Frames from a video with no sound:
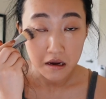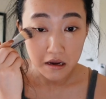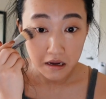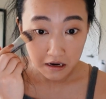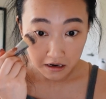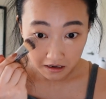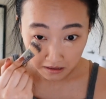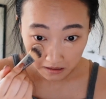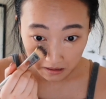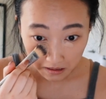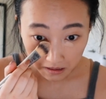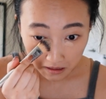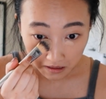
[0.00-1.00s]
and
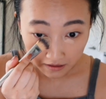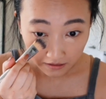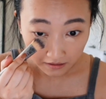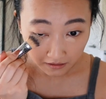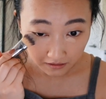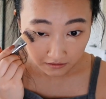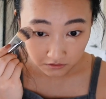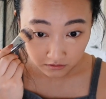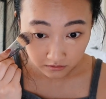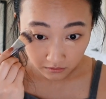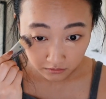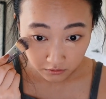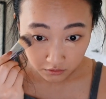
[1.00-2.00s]
it just
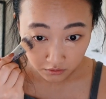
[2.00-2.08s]
looks